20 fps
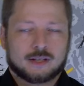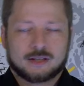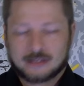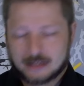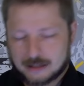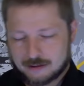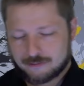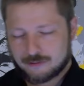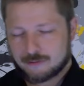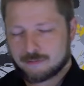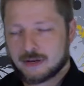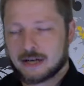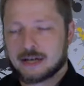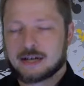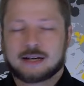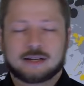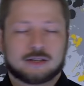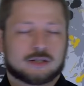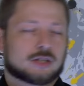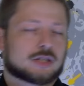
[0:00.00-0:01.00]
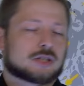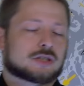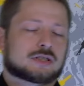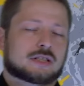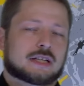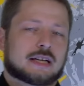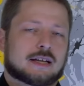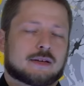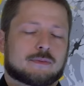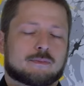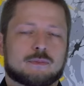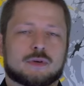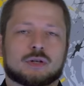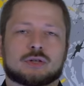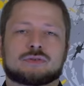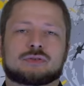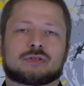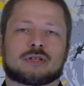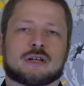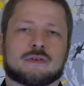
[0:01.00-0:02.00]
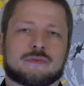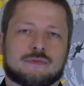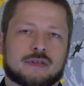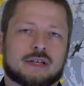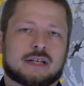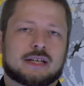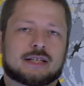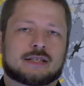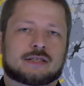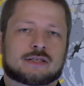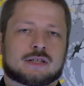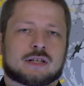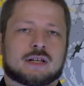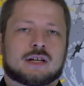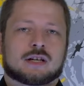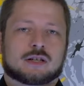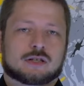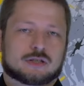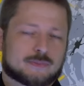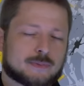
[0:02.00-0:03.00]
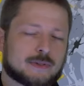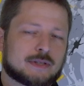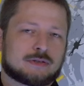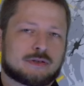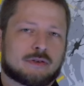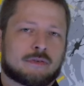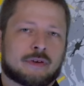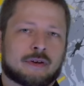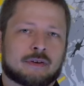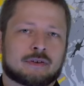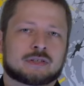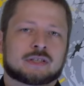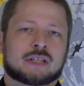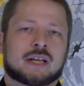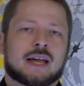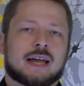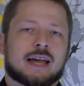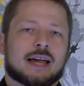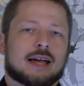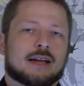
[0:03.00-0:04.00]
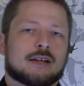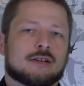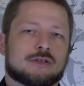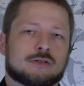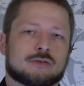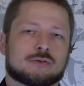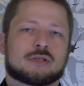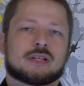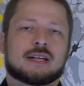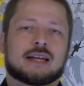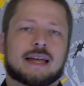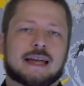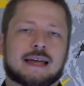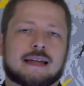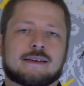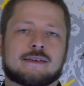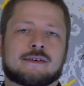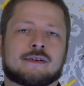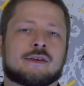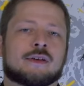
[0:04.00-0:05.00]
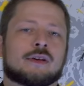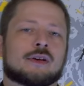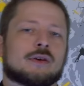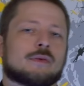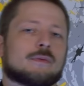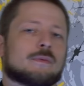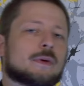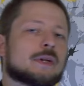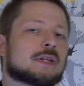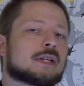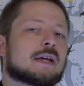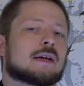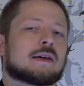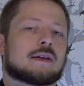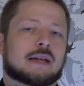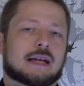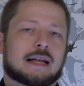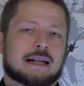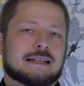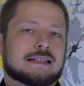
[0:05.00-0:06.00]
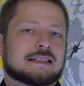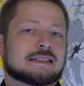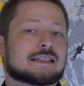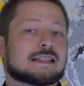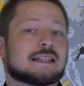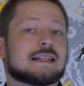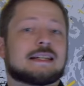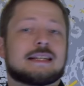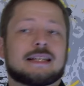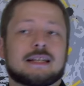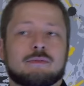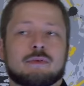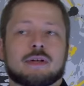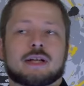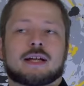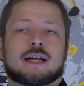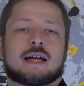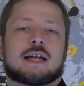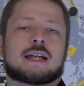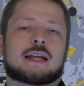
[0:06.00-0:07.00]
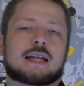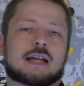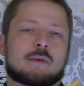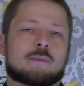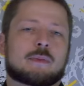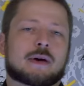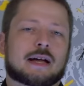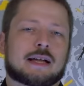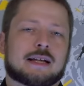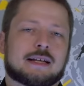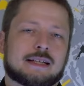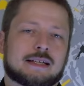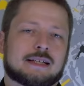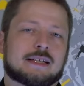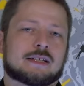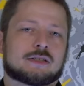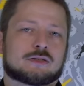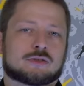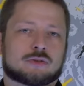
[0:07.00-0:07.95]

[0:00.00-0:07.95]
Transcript: Now, from what I understand, most of these conspiracy theories usually end with the aliens leaving and thereby leading